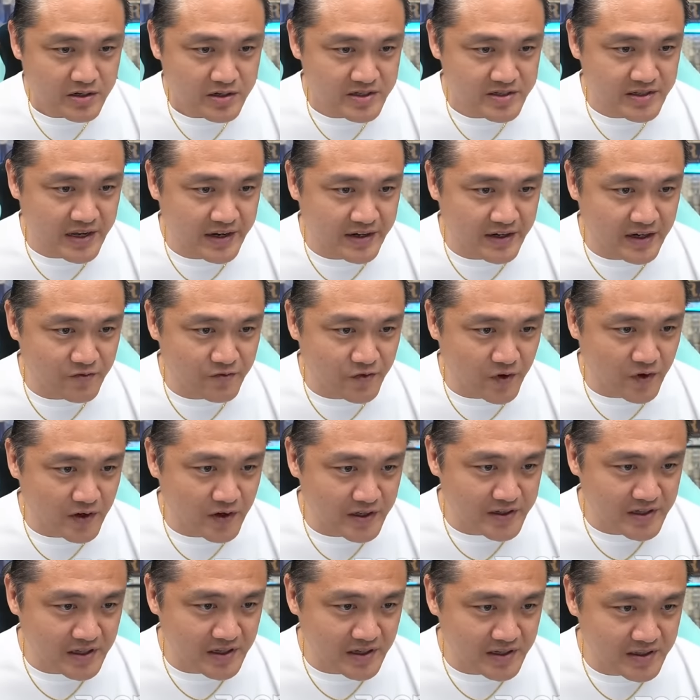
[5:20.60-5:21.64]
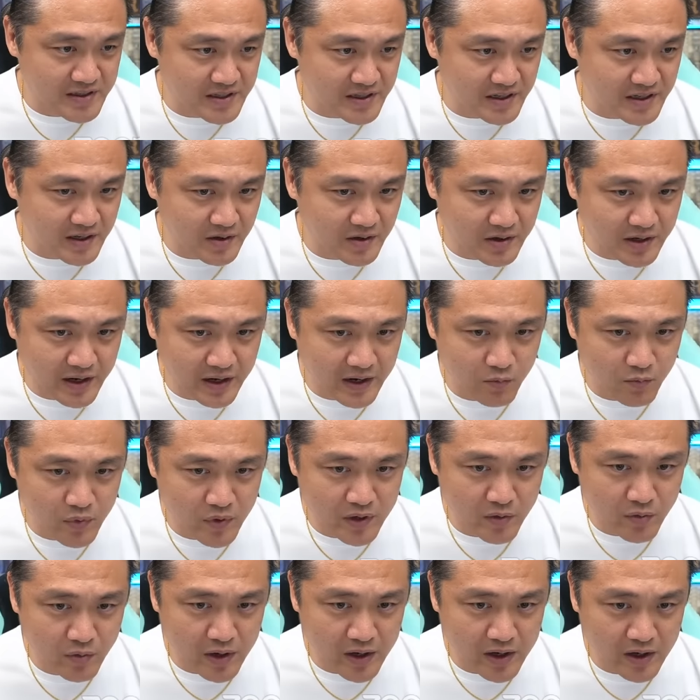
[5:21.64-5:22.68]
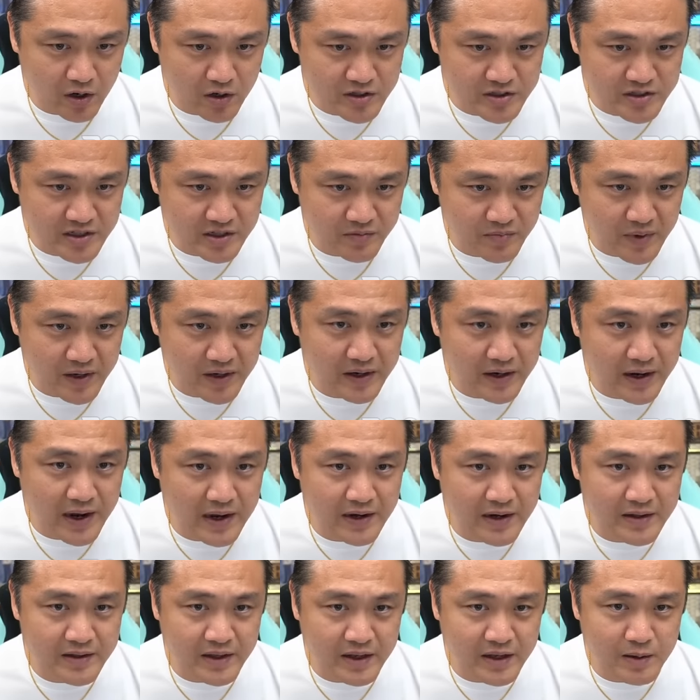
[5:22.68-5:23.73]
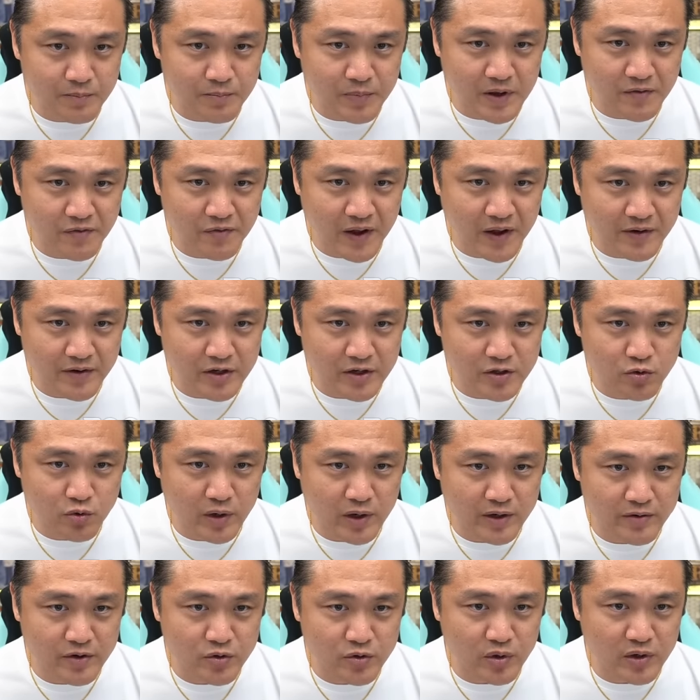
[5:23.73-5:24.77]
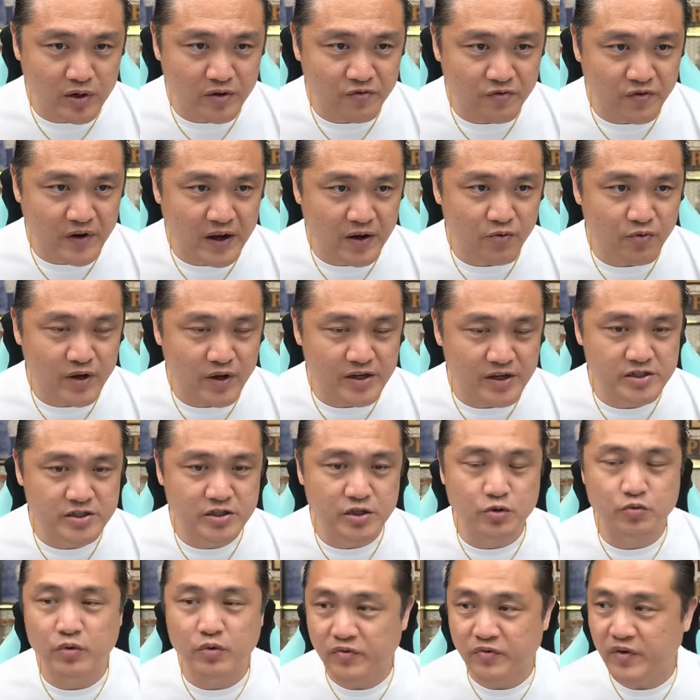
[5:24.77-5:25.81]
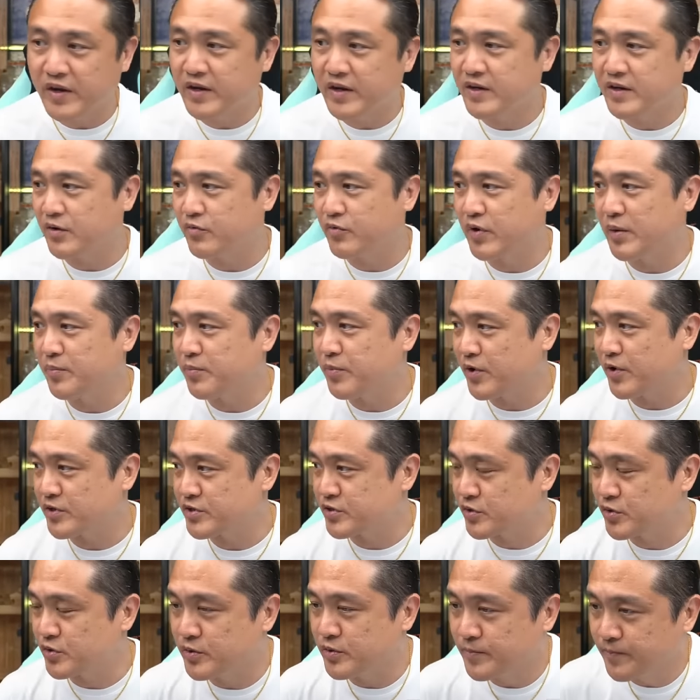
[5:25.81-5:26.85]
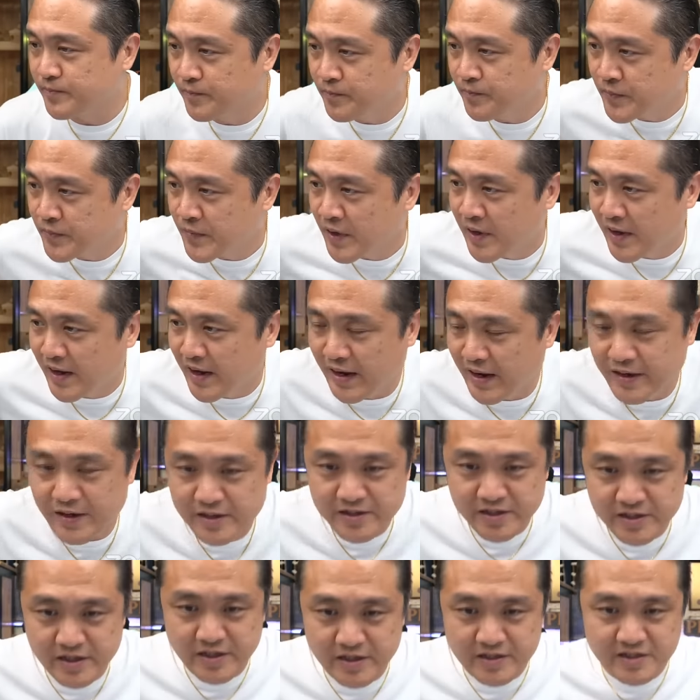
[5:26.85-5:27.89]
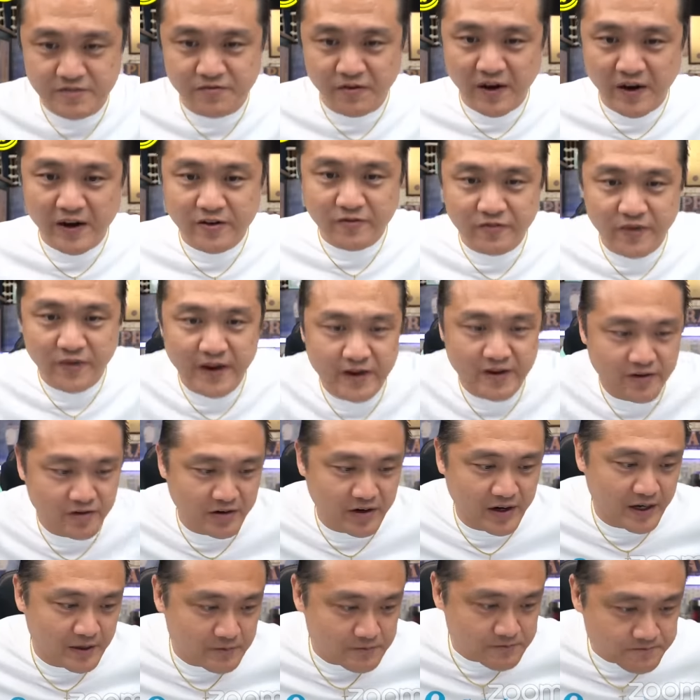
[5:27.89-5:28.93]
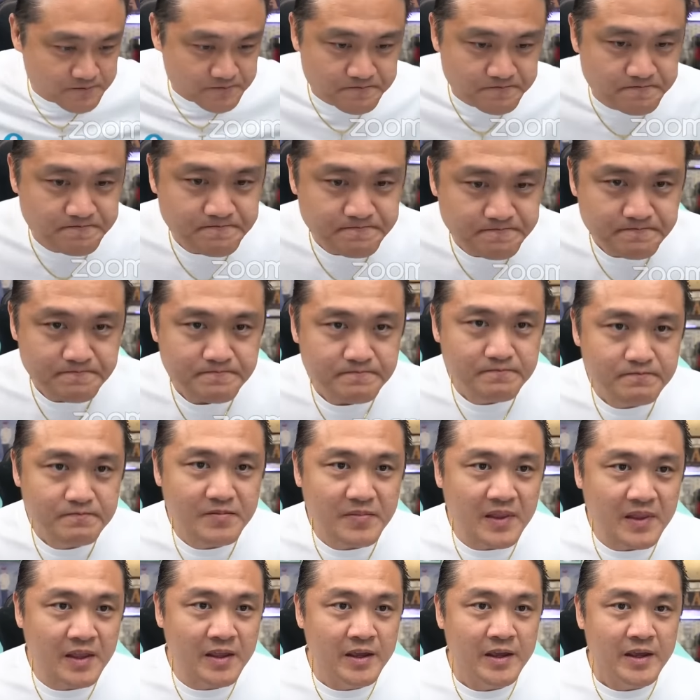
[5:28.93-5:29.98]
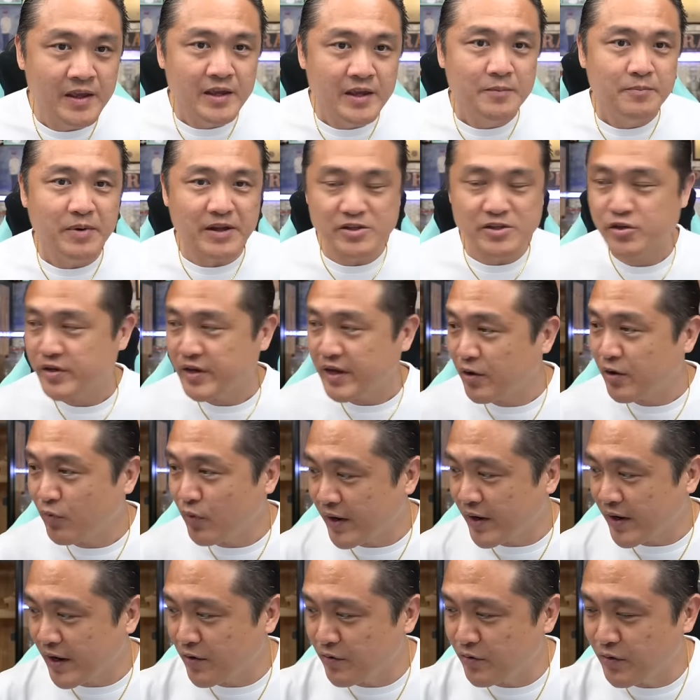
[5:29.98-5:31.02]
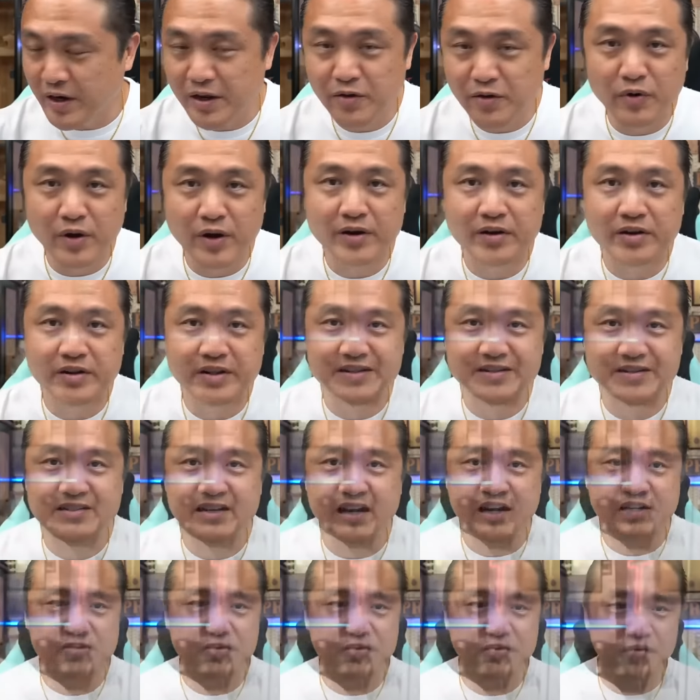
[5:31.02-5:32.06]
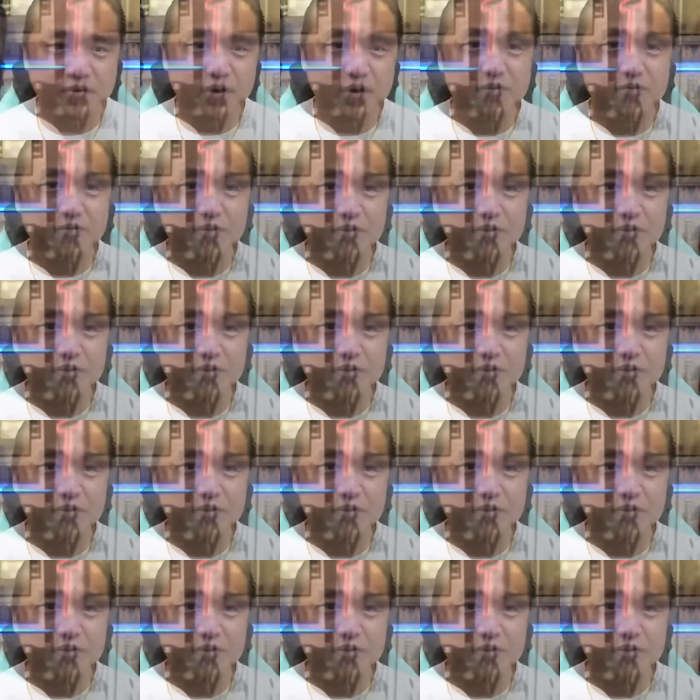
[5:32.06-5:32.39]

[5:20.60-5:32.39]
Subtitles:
standard volatility that we are observing, anything above 100 to 125, we are still within the red box. So energy is fine, all right? But today what I really want to discuss with all